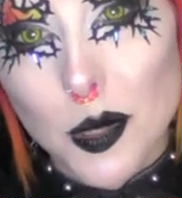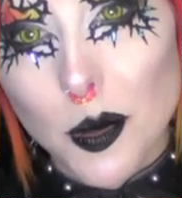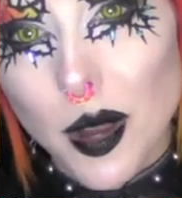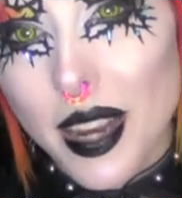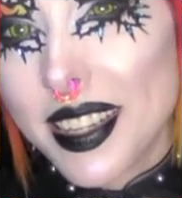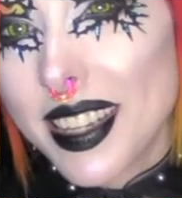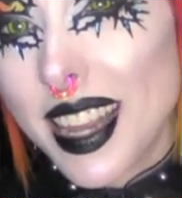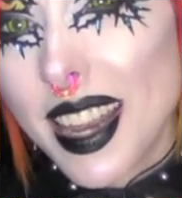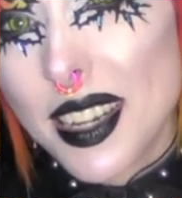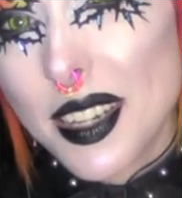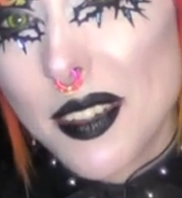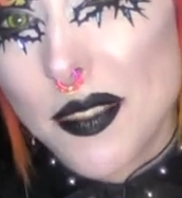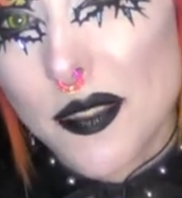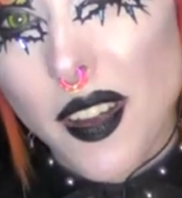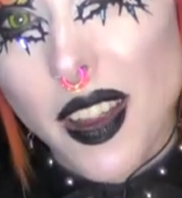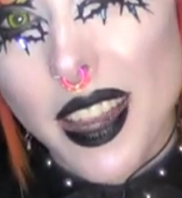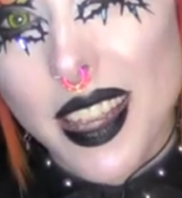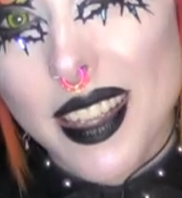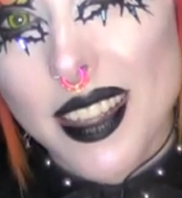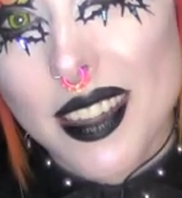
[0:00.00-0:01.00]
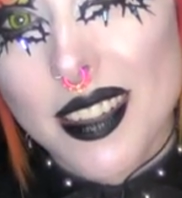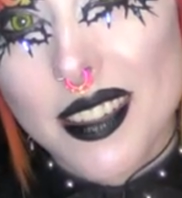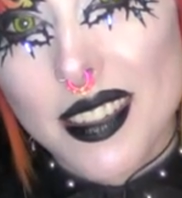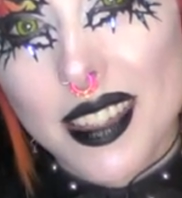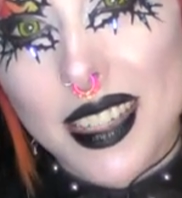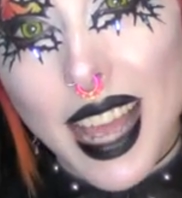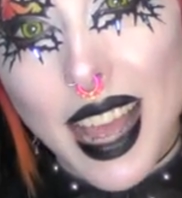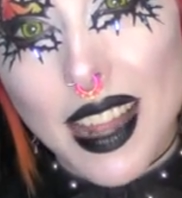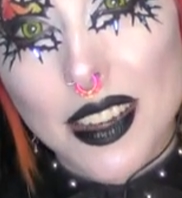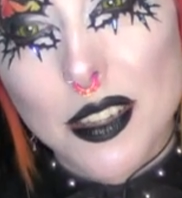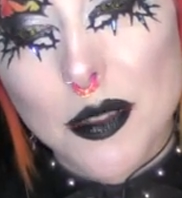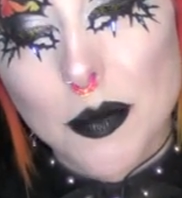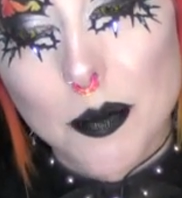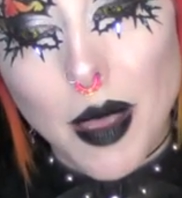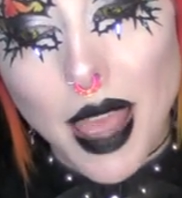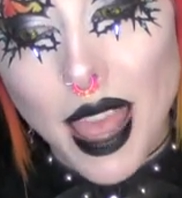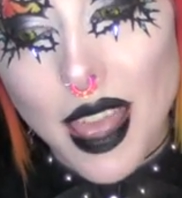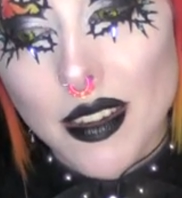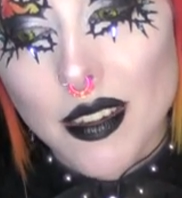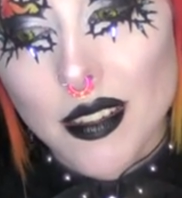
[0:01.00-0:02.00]
to identify it as Dad's
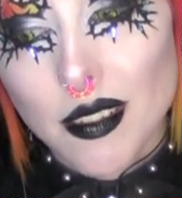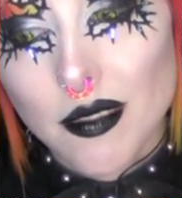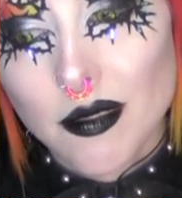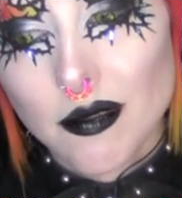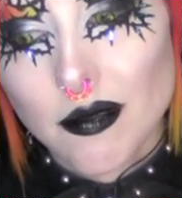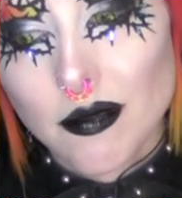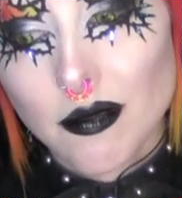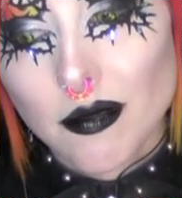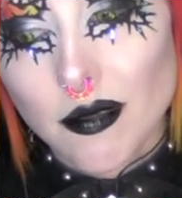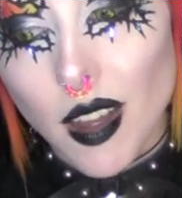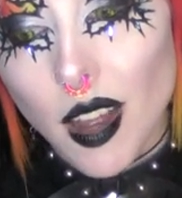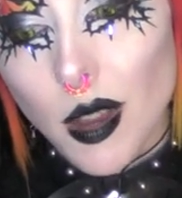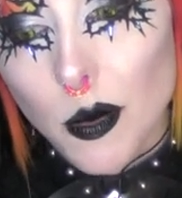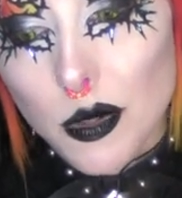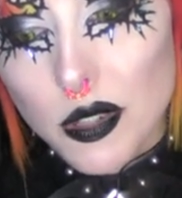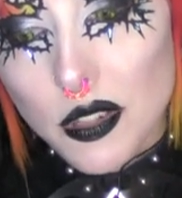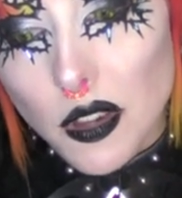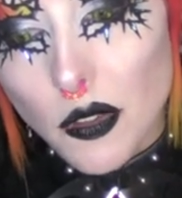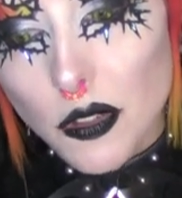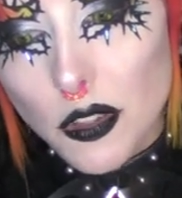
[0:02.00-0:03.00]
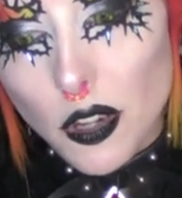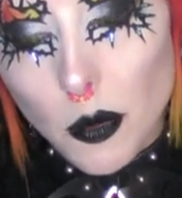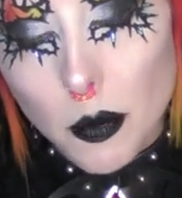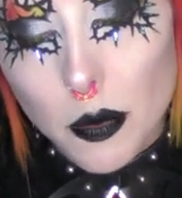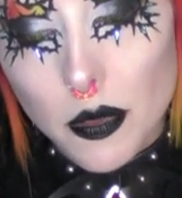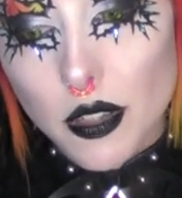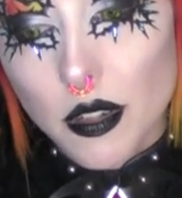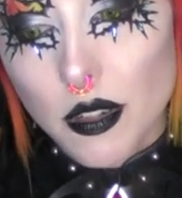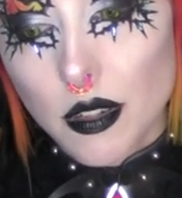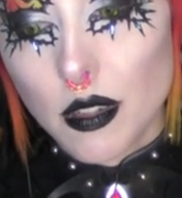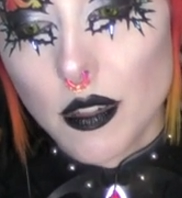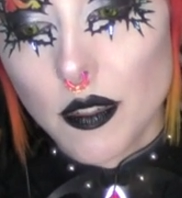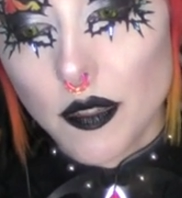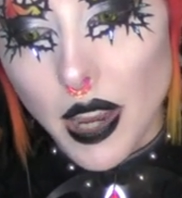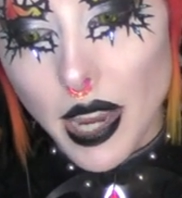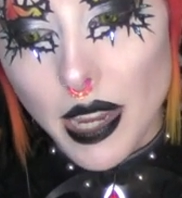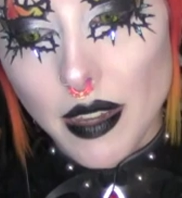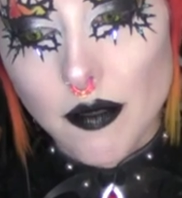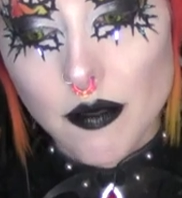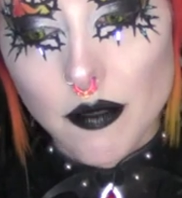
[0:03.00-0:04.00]
bed. I was on top of the
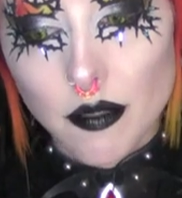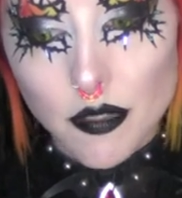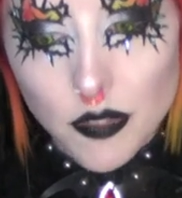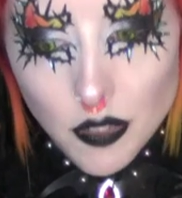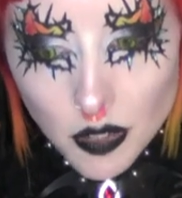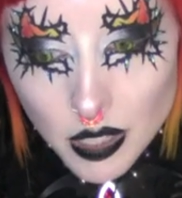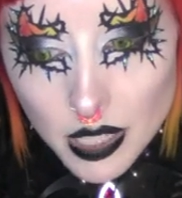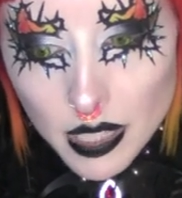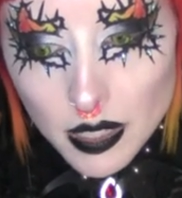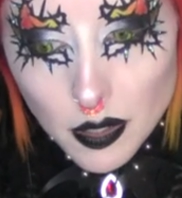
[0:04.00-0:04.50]
duvet, fully